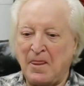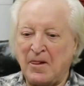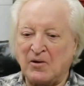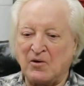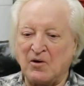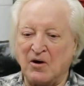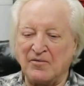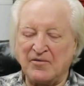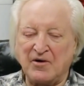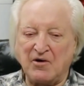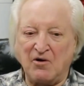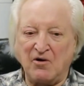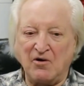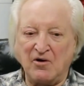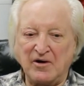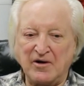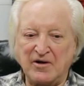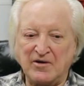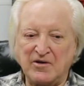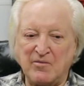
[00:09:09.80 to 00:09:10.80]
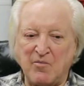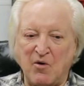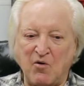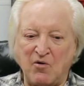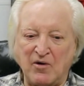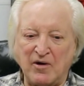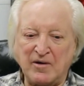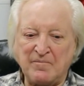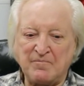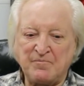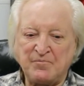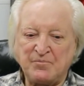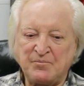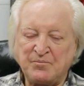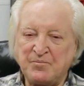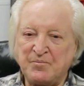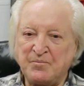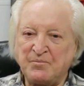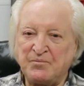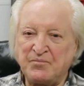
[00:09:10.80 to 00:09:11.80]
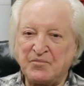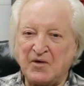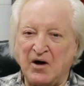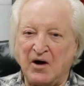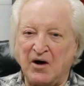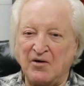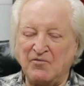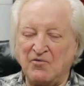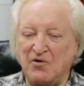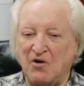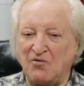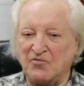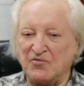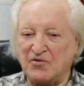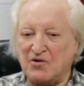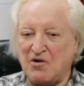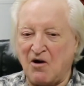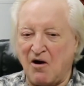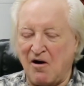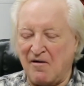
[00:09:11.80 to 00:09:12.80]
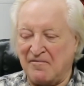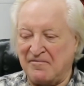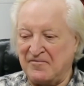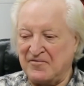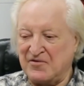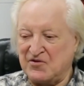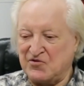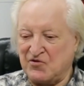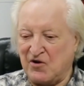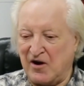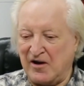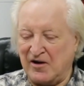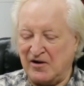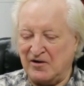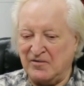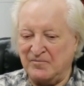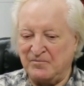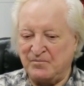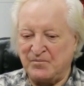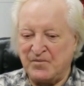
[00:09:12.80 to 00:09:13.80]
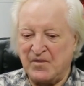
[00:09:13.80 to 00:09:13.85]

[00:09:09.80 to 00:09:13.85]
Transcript: got there early in the morning, unrolled the car from the trailer,